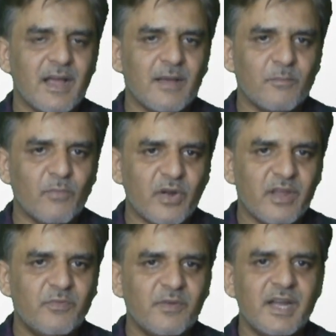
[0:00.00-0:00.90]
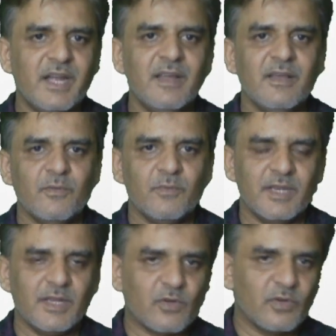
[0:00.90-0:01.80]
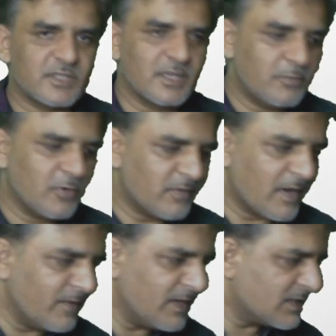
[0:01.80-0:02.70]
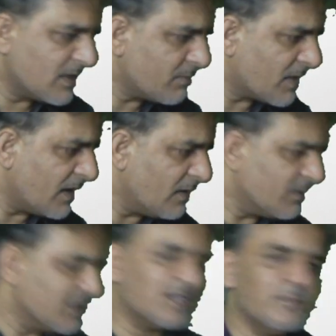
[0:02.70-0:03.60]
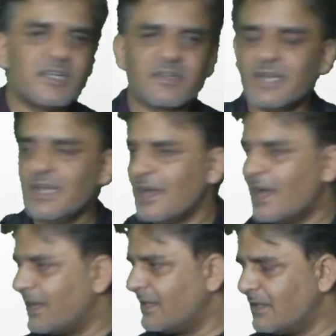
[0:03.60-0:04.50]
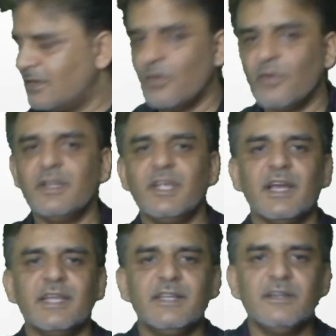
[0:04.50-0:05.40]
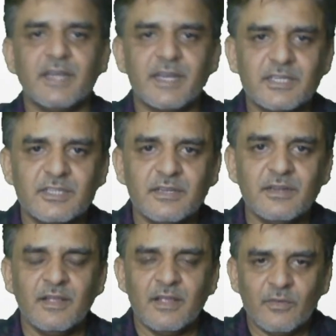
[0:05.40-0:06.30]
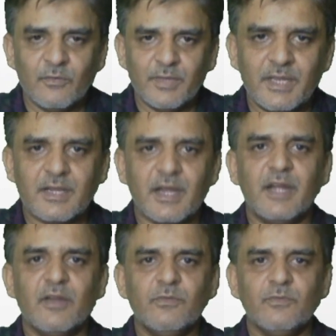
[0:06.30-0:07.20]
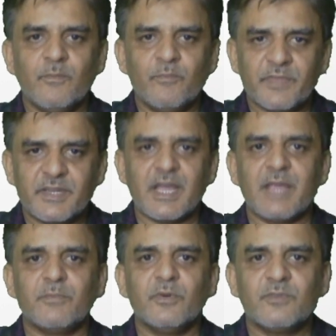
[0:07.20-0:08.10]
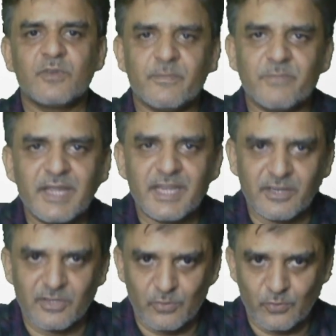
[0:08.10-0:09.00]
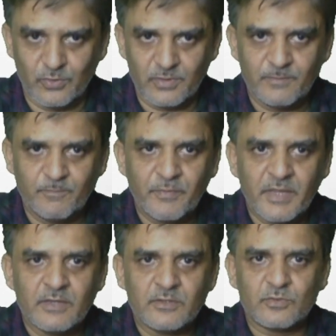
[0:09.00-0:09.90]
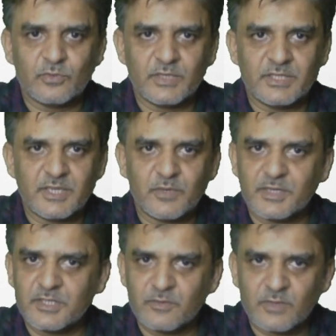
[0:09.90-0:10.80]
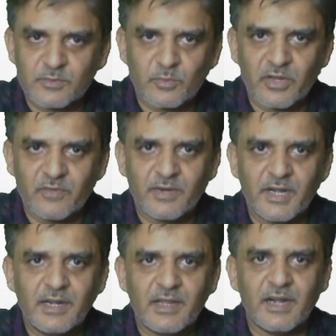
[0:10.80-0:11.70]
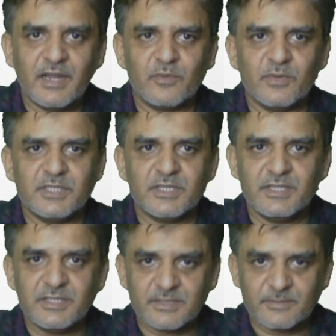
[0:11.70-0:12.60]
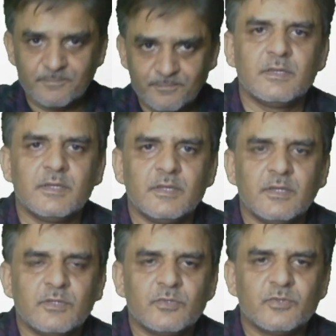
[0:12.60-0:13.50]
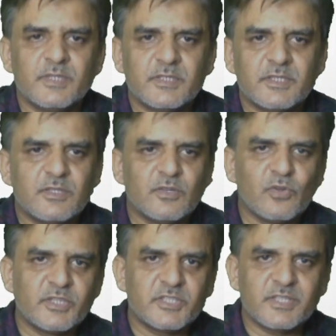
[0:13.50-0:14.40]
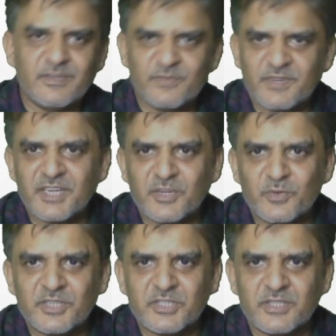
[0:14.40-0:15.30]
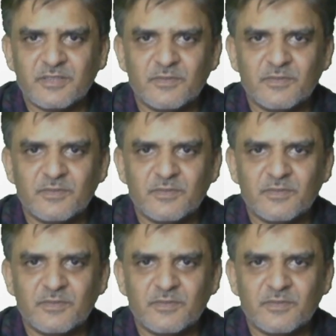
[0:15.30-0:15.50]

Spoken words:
modified with the concept of having some kind of asymmetry either on the either direction with kind of type of coupling in the load. So this equation was modified, and equation is this NIOSH lifting equation,